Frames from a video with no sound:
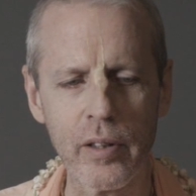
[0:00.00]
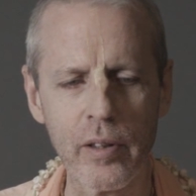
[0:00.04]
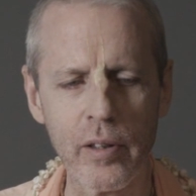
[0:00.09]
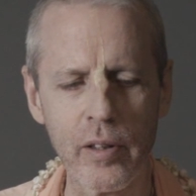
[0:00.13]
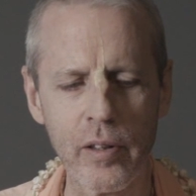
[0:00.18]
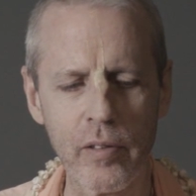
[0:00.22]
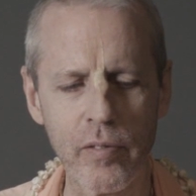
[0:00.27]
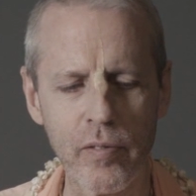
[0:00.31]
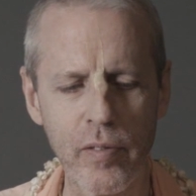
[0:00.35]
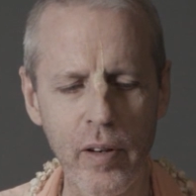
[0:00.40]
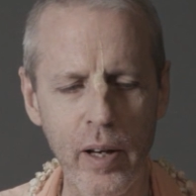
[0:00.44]

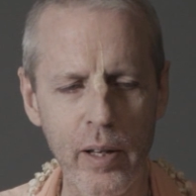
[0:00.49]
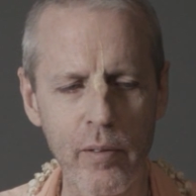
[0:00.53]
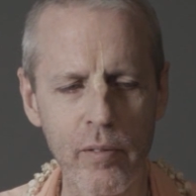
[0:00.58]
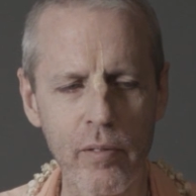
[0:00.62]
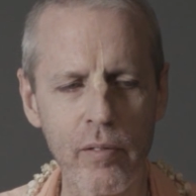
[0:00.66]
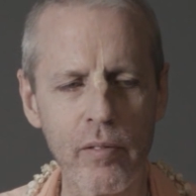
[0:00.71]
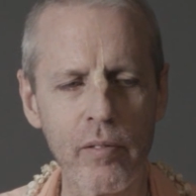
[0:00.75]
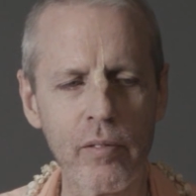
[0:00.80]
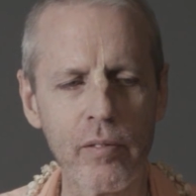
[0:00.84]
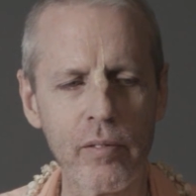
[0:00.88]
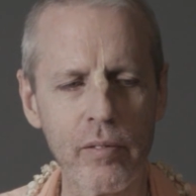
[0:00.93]
if I
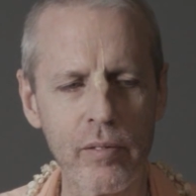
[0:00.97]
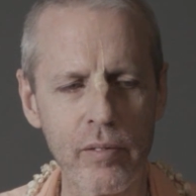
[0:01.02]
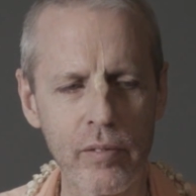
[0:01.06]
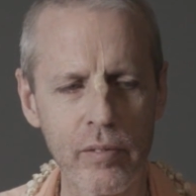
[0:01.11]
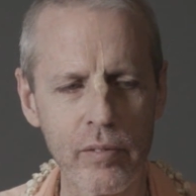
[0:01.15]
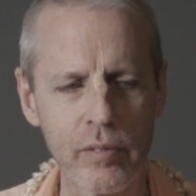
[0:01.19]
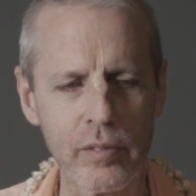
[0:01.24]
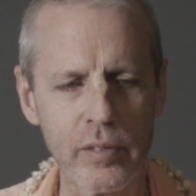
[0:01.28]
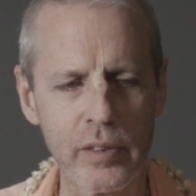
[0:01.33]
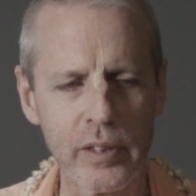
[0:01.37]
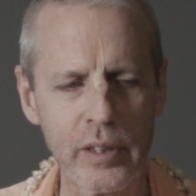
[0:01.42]

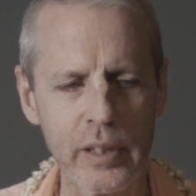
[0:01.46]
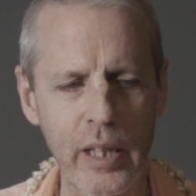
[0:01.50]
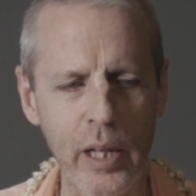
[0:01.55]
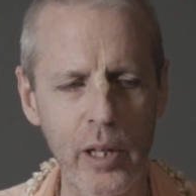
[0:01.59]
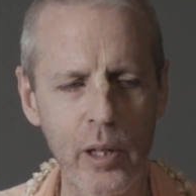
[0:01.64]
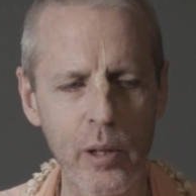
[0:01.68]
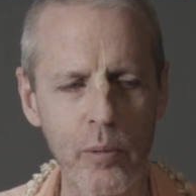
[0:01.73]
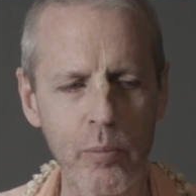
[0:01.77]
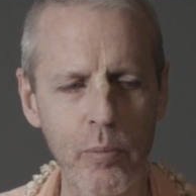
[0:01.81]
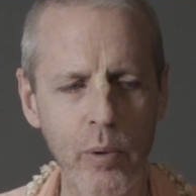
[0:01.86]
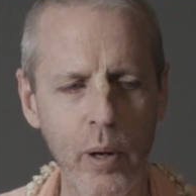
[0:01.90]

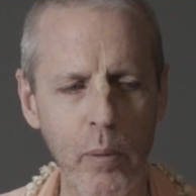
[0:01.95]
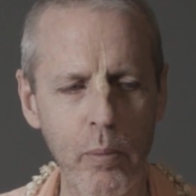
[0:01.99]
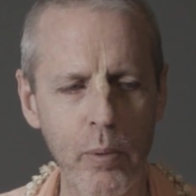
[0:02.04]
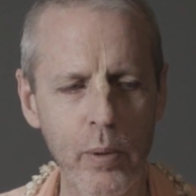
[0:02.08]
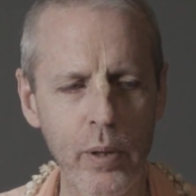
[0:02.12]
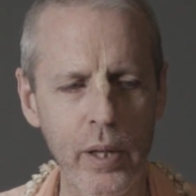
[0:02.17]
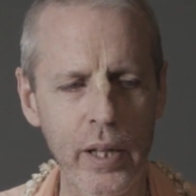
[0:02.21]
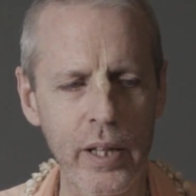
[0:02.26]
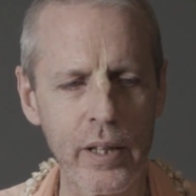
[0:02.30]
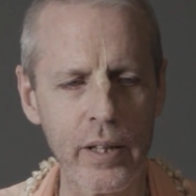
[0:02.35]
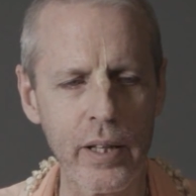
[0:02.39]
stated
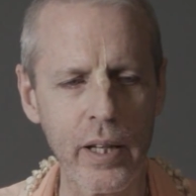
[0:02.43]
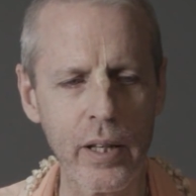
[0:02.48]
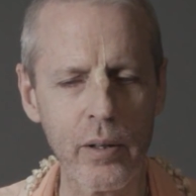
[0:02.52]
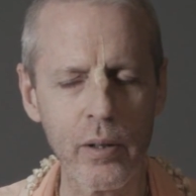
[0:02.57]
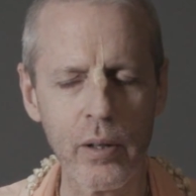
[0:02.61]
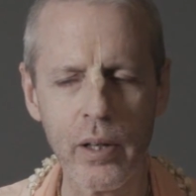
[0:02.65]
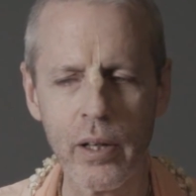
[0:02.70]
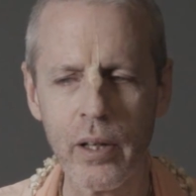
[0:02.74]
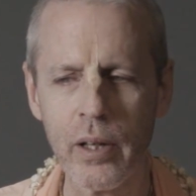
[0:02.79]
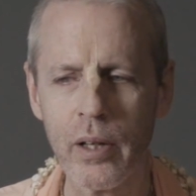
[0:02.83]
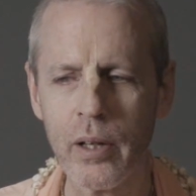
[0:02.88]
properly, that
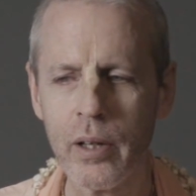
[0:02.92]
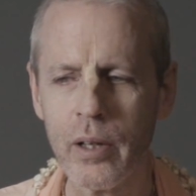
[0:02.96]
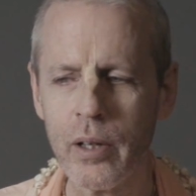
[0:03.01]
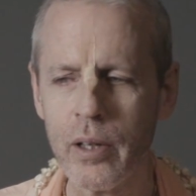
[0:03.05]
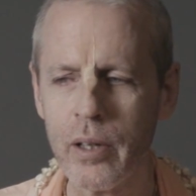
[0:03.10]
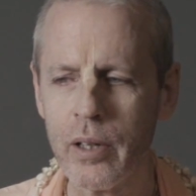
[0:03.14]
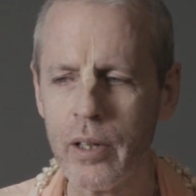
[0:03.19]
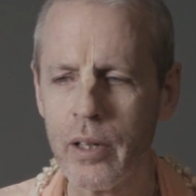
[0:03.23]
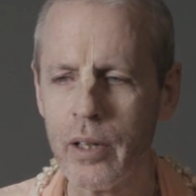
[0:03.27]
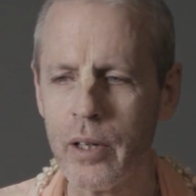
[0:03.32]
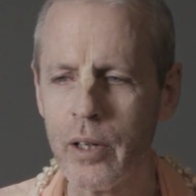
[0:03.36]

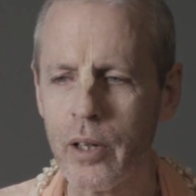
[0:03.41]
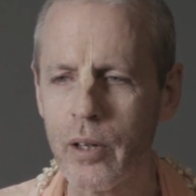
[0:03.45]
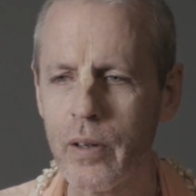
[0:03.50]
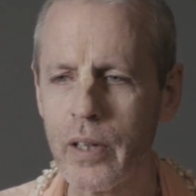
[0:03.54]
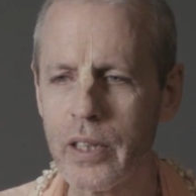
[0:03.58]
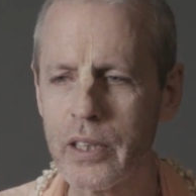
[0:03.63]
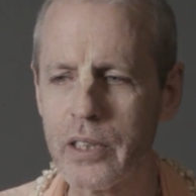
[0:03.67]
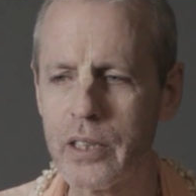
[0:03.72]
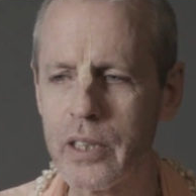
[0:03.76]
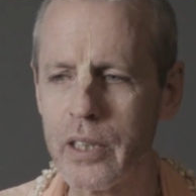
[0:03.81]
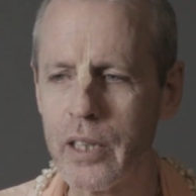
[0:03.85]

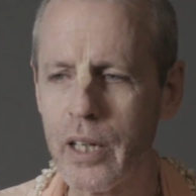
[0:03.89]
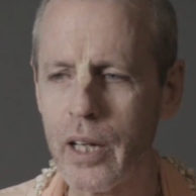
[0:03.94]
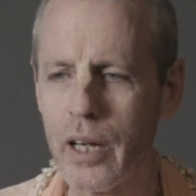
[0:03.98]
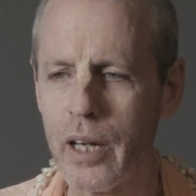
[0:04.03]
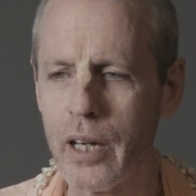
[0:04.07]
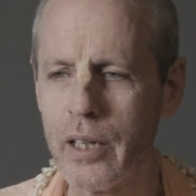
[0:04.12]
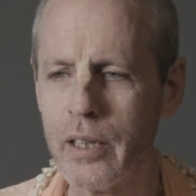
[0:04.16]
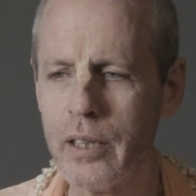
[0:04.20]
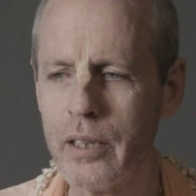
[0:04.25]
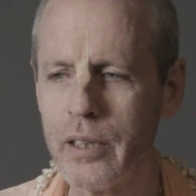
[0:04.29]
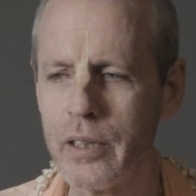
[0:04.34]

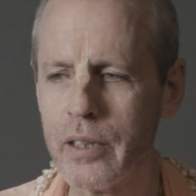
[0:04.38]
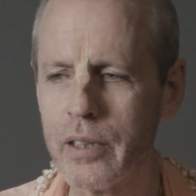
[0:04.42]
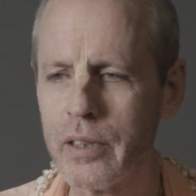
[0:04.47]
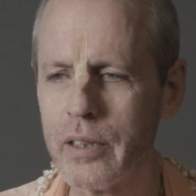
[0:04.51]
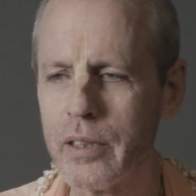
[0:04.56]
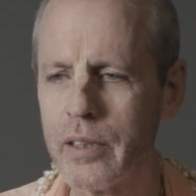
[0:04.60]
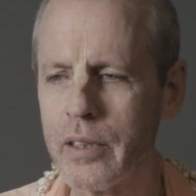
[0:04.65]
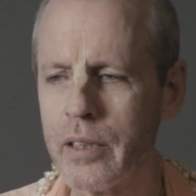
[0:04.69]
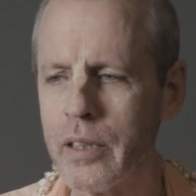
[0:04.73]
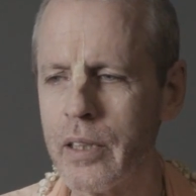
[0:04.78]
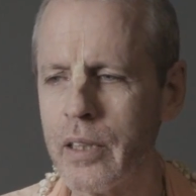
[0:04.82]
Krishna,
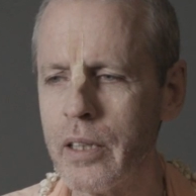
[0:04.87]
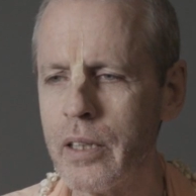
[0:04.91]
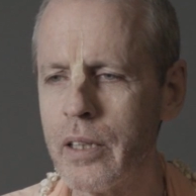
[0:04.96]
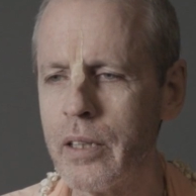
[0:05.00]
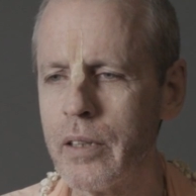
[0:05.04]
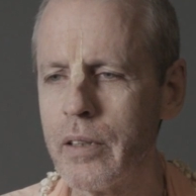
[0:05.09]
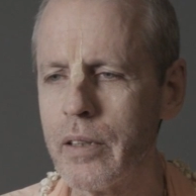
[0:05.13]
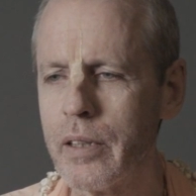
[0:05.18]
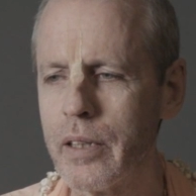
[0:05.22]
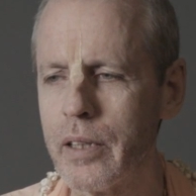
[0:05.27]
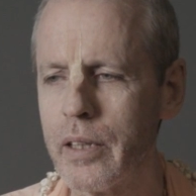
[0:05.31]

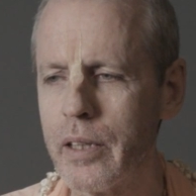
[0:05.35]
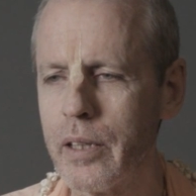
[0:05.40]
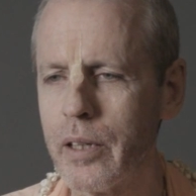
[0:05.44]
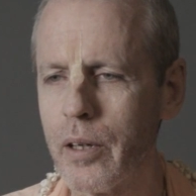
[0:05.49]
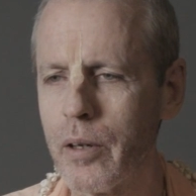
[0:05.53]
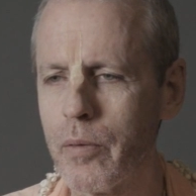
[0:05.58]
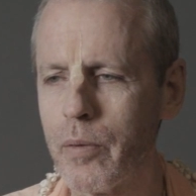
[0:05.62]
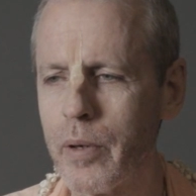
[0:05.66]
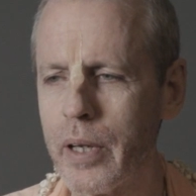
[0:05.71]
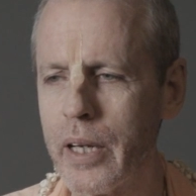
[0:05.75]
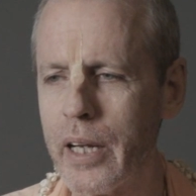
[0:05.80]

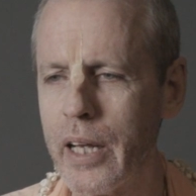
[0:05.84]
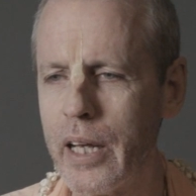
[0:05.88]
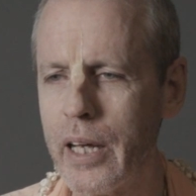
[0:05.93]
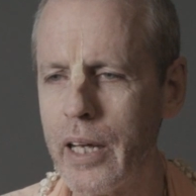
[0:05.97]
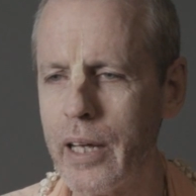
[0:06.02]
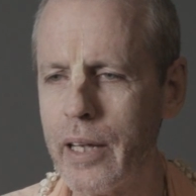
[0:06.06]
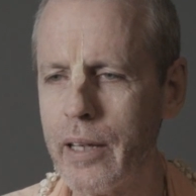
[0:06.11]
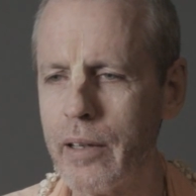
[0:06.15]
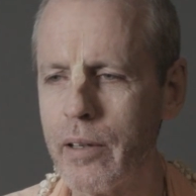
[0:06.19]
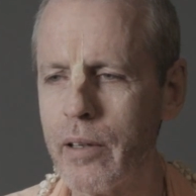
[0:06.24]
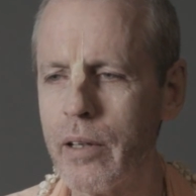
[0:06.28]
here when
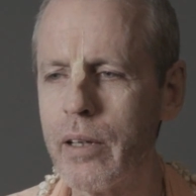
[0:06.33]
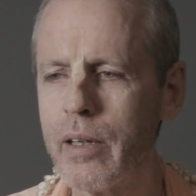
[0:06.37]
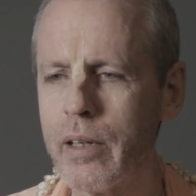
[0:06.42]
he